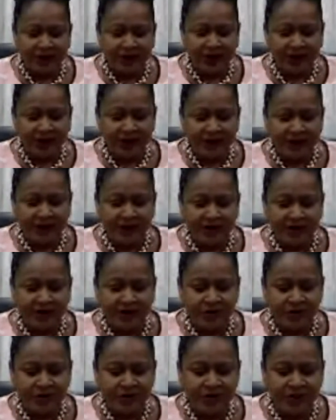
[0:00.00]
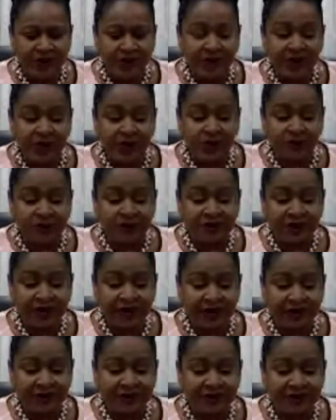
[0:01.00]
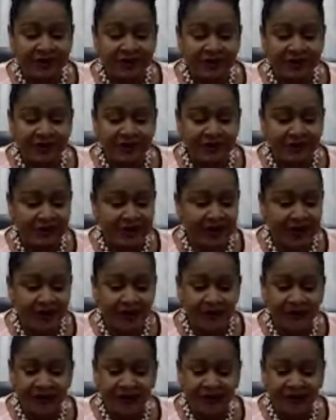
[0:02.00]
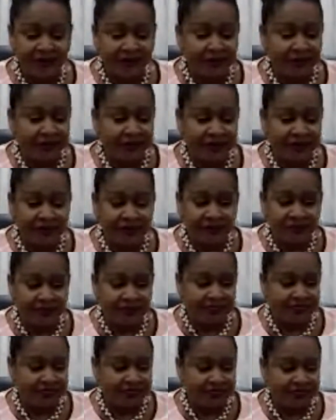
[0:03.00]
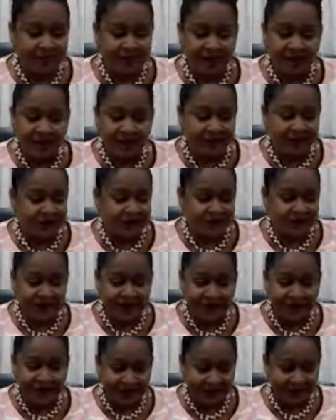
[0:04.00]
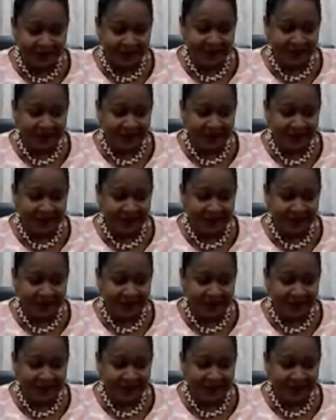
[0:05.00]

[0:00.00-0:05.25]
and uh, where we looked at the, uh, the Caribbean from the beginning to the end.